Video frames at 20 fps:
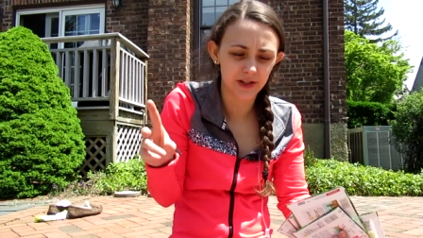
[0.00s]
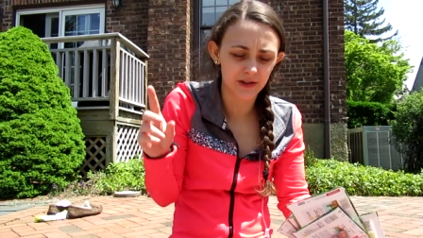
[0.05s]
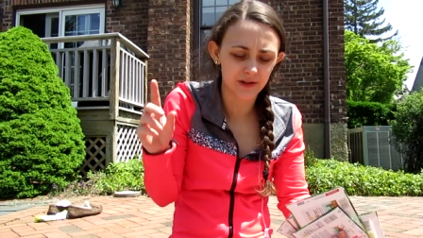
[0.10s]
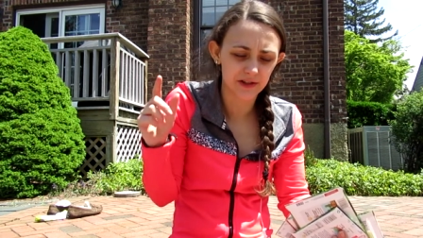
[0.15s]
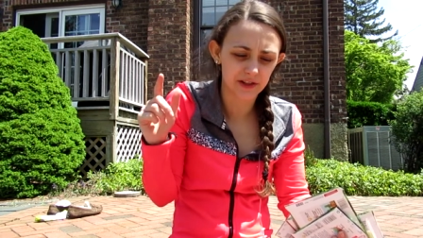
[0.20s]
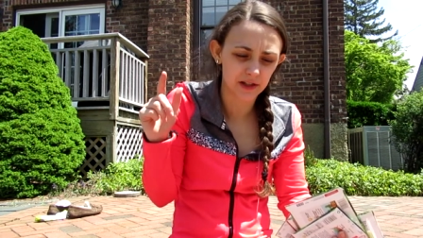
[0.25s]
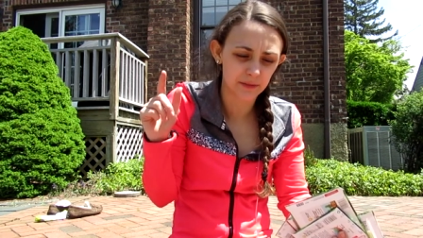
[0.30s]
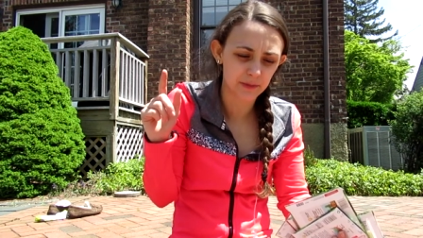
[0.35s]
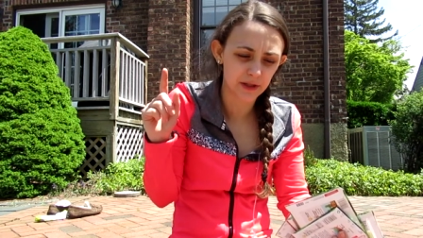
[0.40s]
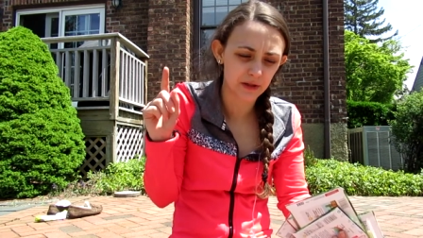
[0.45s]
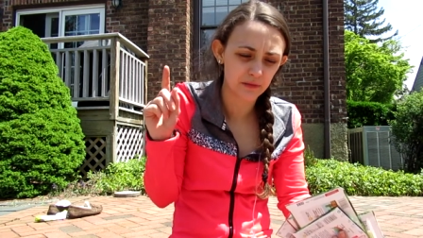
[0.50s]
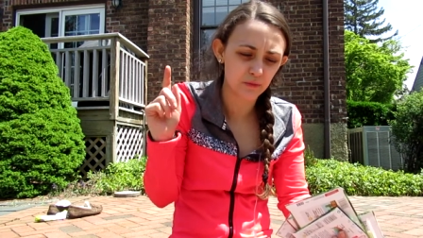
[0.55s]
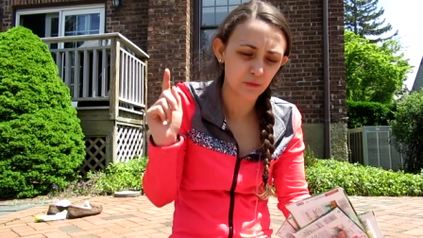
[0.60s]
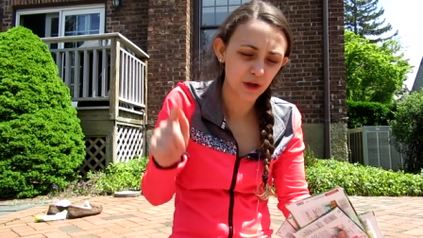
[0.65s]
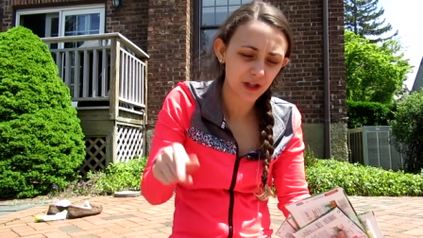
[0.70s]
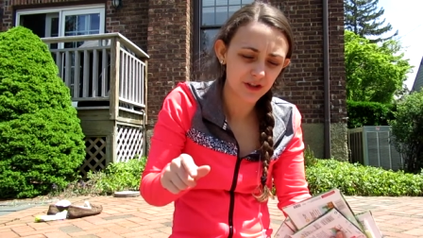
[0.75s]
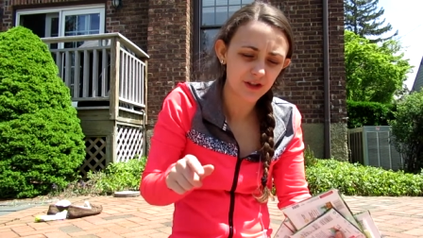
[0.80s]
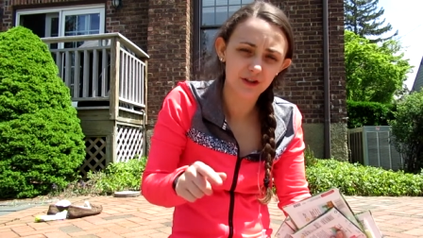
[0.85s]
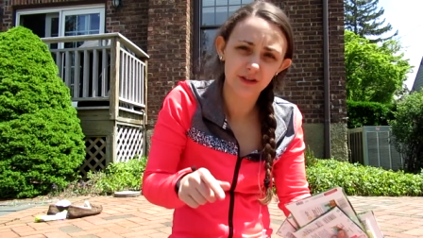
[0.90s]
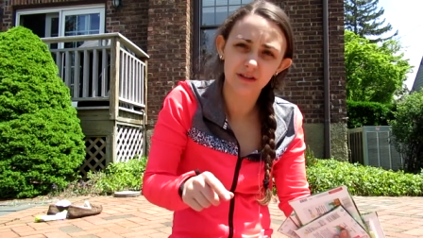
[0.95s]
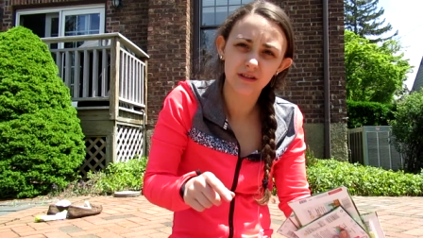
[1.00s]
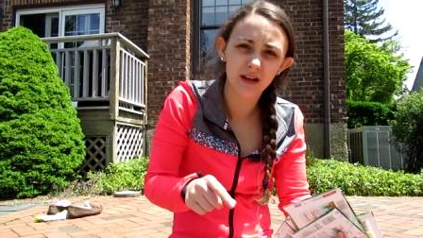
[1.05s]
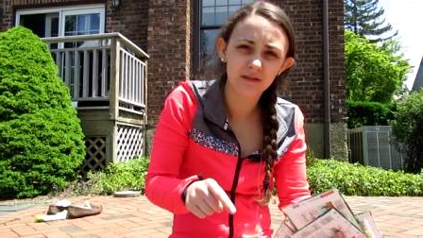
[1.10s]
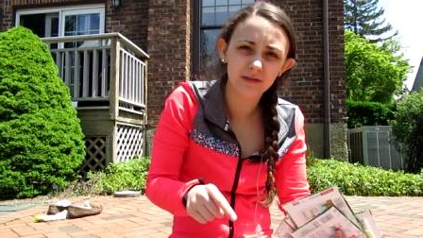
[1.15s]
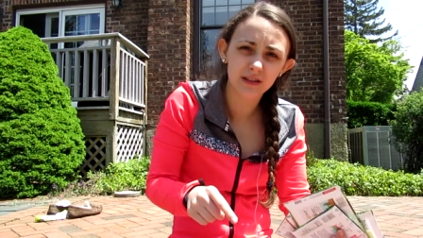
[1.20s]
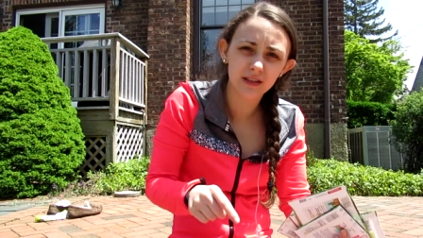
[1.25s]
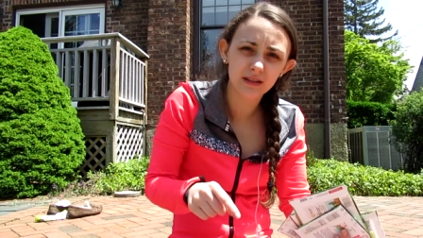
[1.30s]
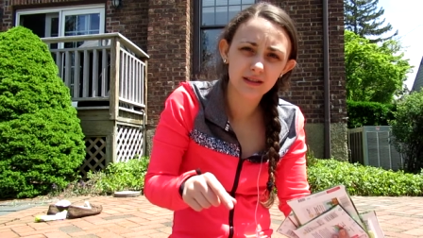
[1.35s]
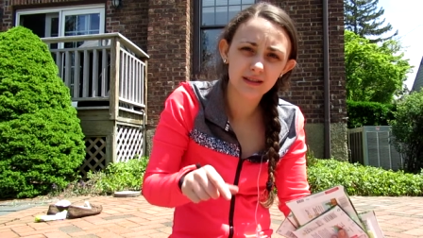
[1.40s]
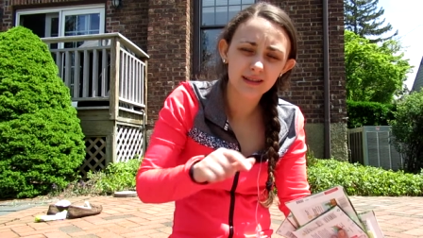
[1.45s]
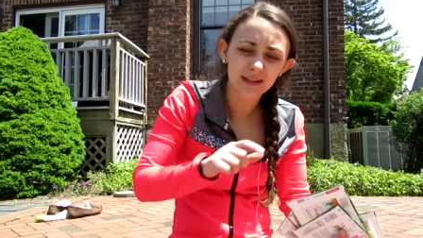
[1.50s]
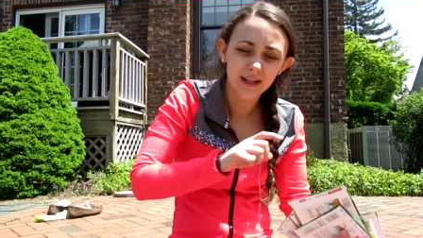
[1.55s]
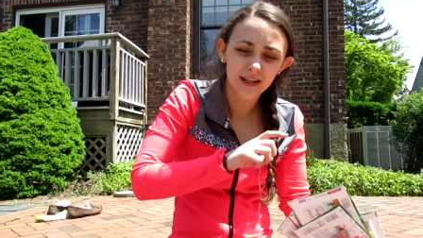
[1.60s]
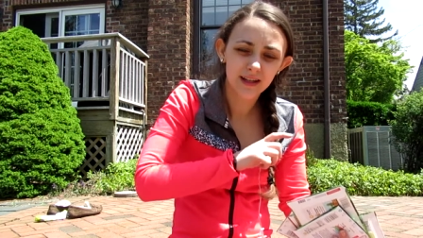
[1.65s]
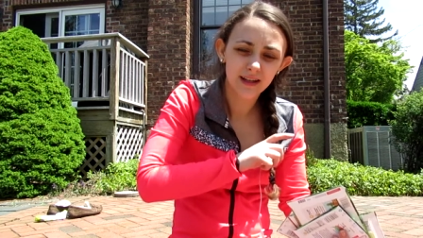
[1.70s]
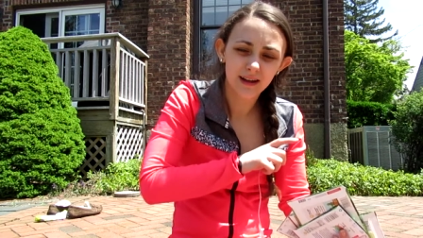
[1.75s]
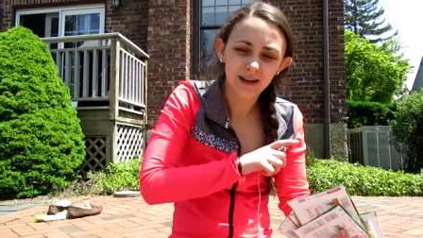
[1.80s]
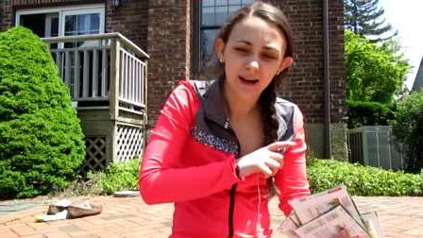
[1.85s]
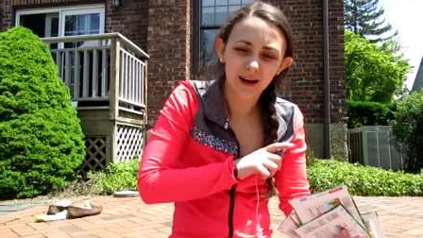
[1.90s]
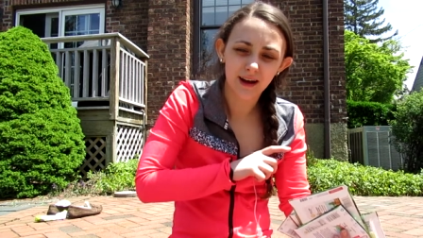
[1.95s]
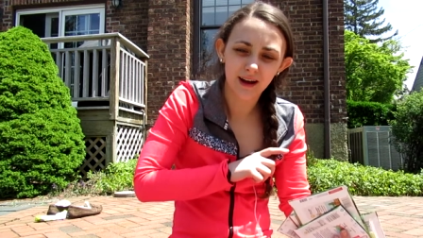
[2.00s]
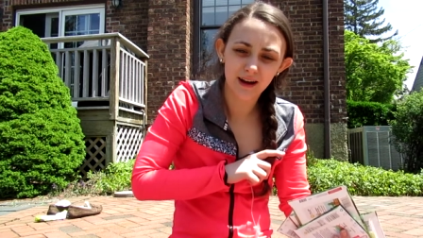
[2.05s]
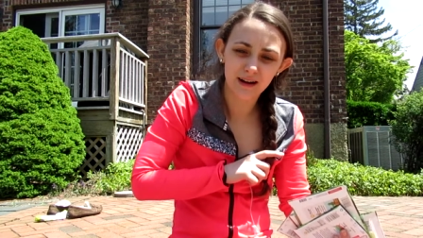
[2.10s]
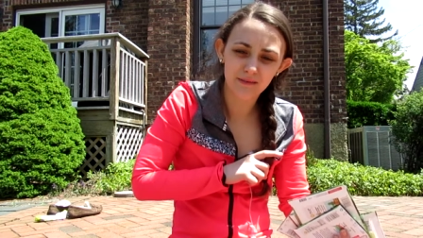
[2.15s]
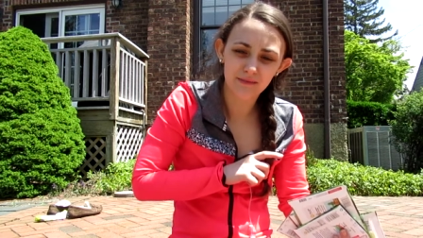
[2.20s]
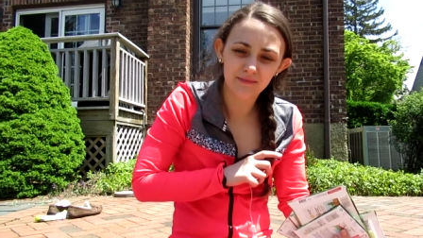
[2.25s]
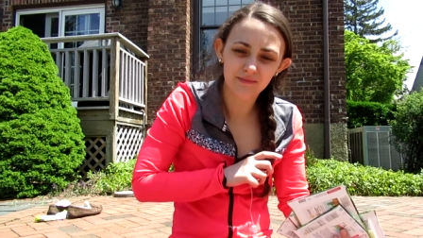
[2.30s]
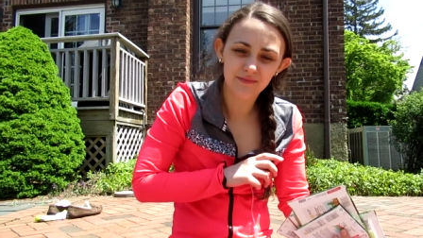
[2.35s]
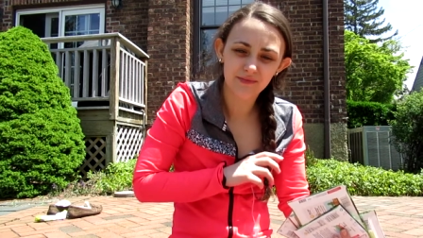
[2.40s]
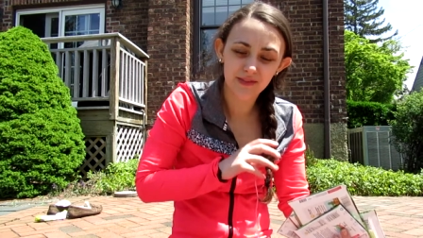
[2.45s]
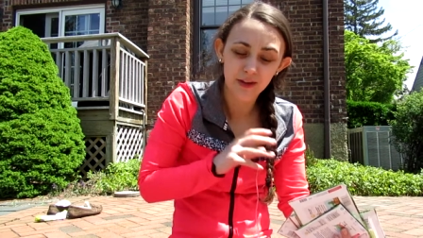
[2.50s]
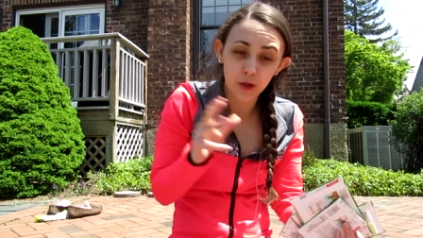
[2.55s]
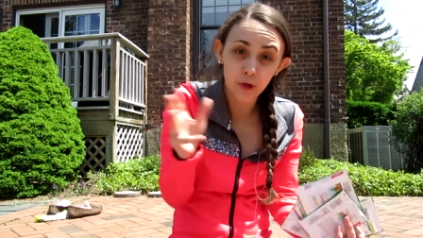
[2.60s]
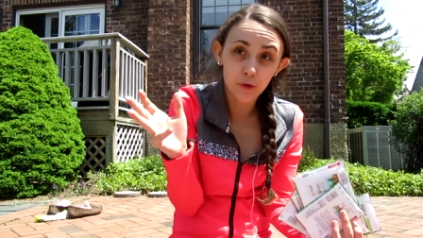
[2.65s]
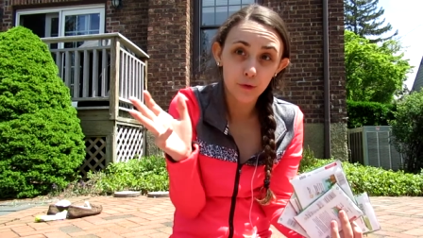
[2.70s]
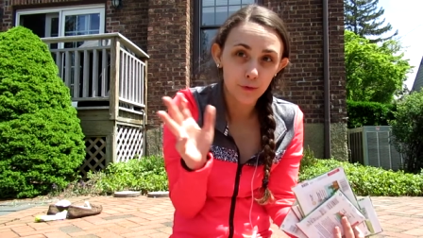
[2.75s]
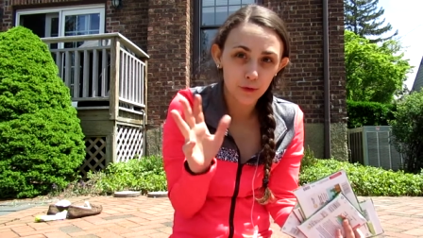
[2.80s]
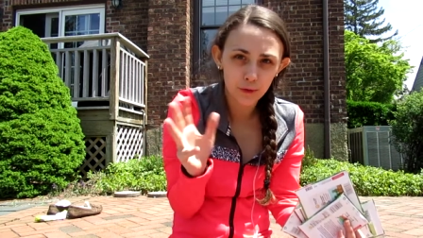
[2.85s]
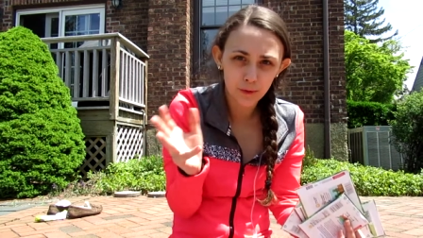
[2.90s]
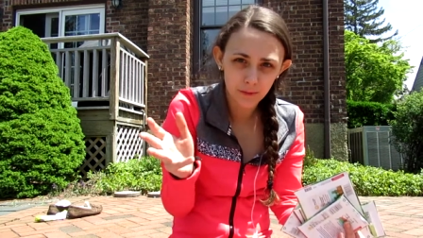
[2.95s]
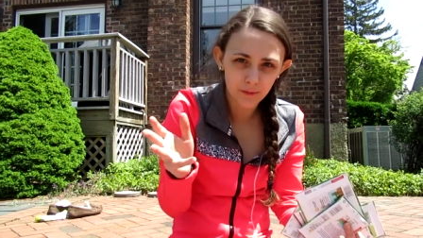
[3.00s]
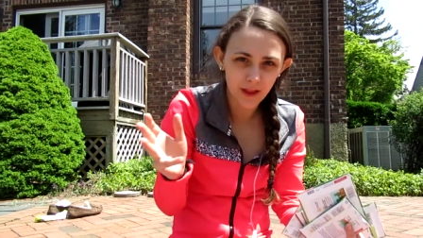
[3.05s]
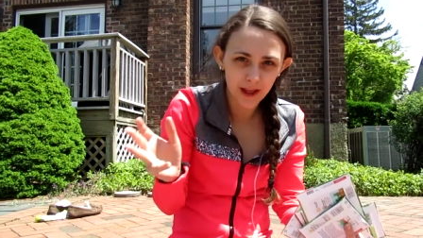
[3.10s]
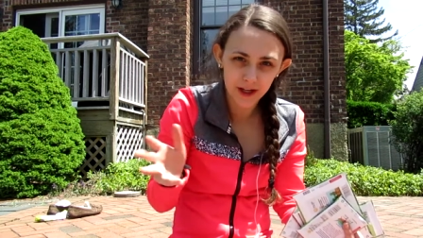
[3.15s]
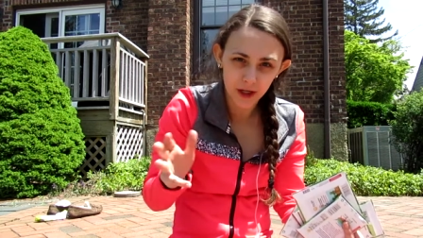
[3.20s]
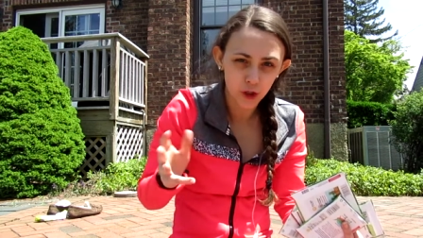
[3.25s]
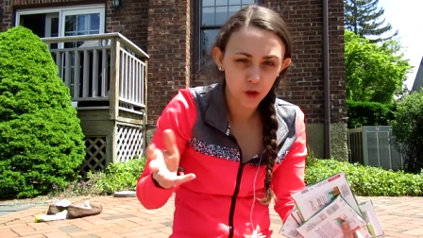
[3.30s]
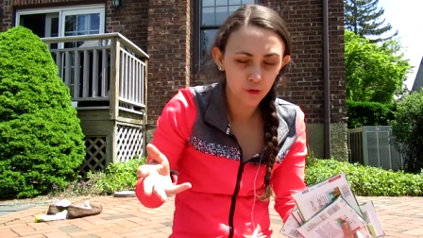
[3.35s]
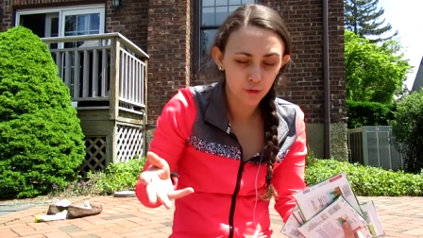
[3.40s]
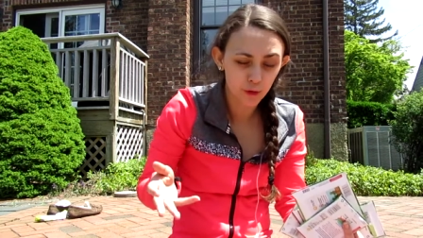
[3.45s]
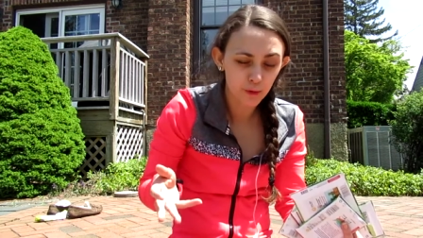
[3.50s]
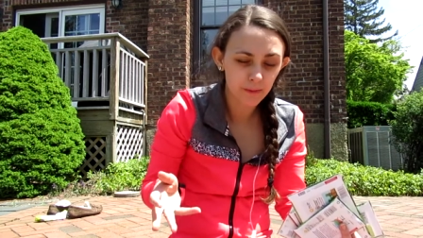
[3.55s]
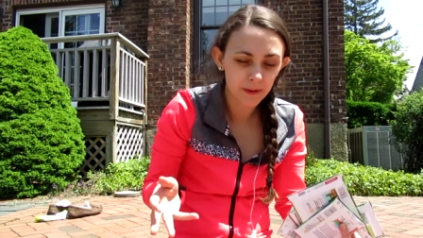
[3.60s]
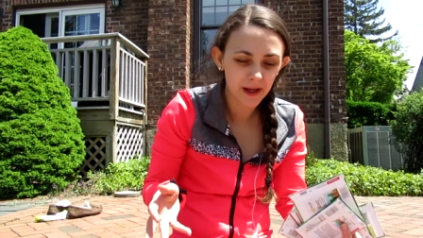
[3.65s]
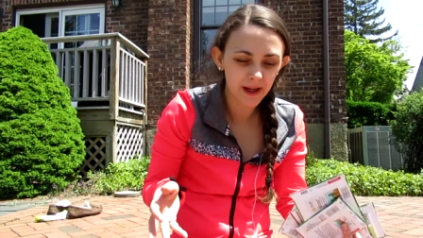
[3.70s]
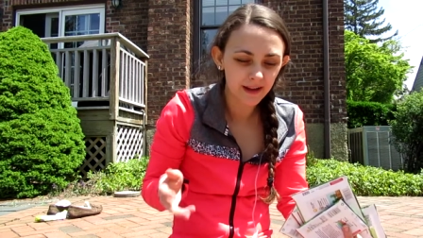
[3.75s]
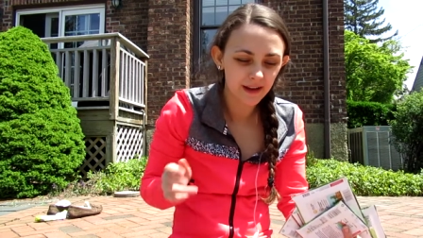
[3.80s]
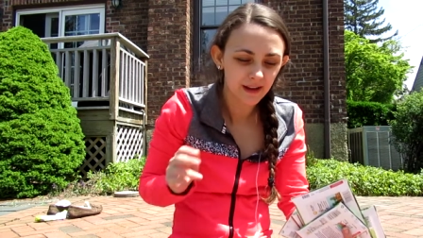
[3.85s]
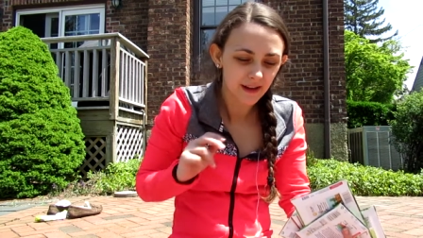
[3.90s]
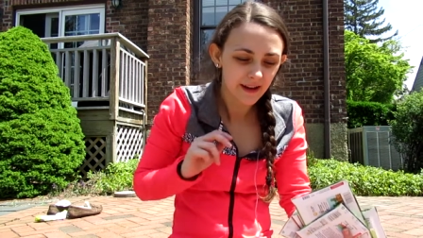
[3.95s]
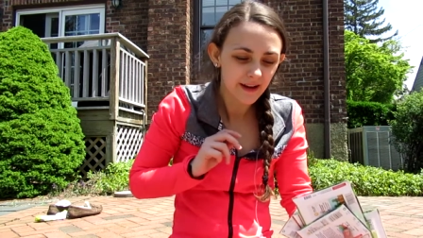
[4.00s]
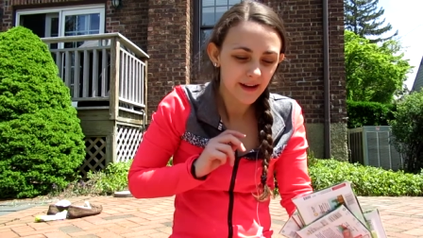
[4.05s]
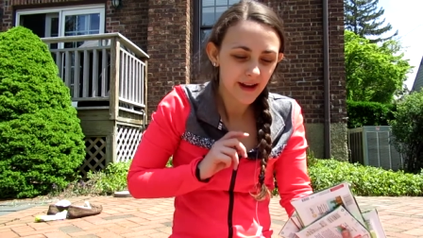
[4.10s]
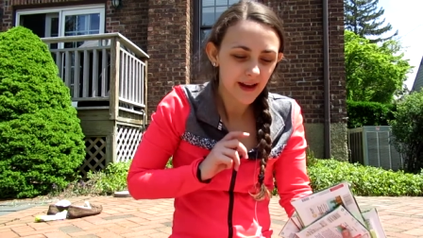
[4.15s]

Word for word: There's going to be a moisture lovers group, like a grouping,